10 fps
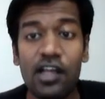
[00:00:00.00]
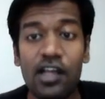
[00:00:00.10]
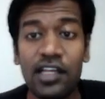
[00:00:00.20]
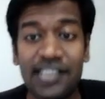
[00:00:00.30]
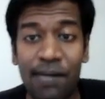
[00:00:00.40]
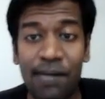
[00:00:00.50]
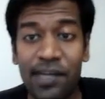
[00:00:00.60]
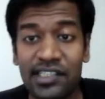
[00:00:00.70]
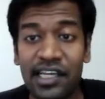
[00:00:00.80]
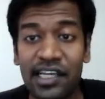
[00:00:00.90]
It's
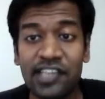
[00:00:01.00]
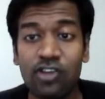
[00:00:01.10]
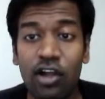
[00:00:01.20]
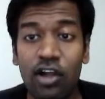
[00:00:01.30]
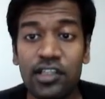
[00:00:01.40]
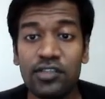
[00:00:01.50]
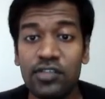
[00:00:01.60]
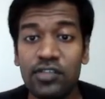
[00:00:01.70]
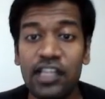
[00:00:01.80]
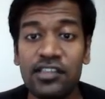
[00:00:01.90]
comparison against all the
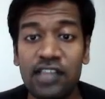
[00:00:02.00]
students,